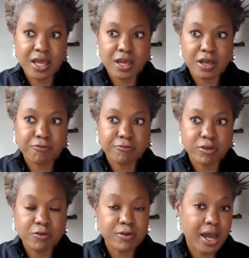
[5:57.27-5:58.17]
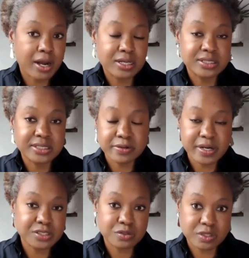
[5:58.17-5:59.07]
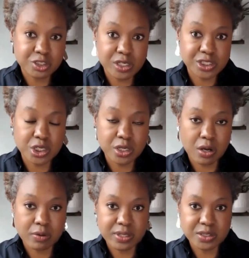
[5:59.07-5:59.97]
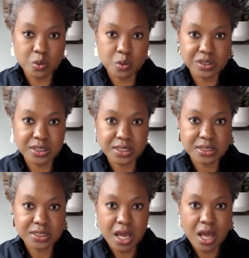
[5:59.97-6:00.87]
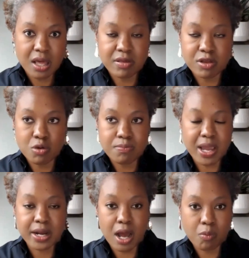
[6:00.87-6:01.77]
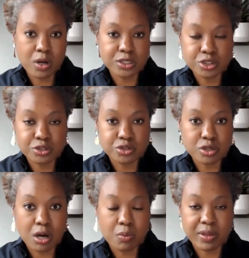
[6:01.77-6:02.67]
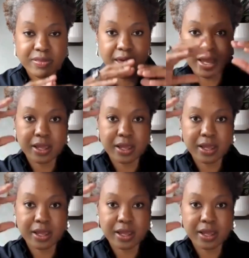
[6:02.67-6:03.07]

If you've got a serious restriction on resources, then you may not want to start with